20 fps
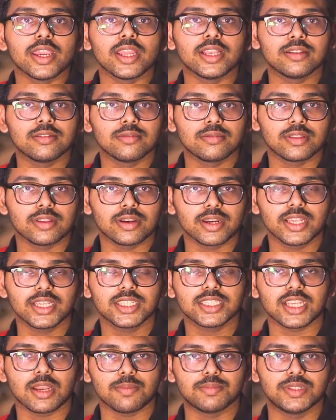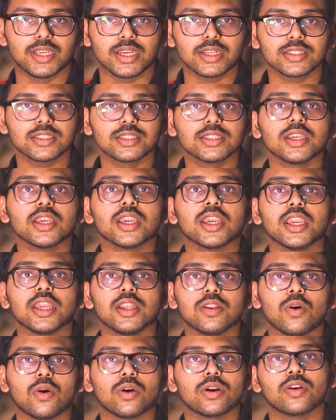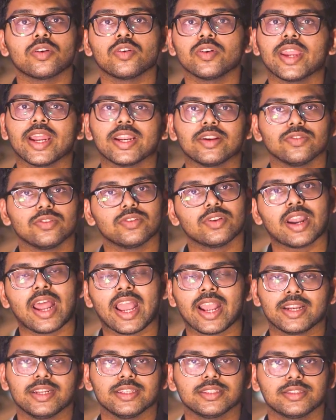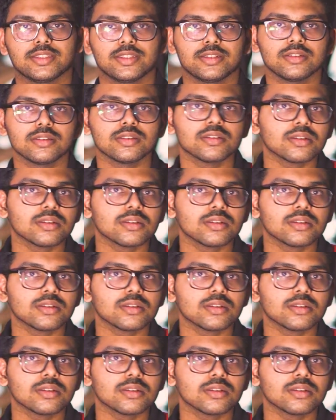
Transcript: in three subjects in order to get into the rank list.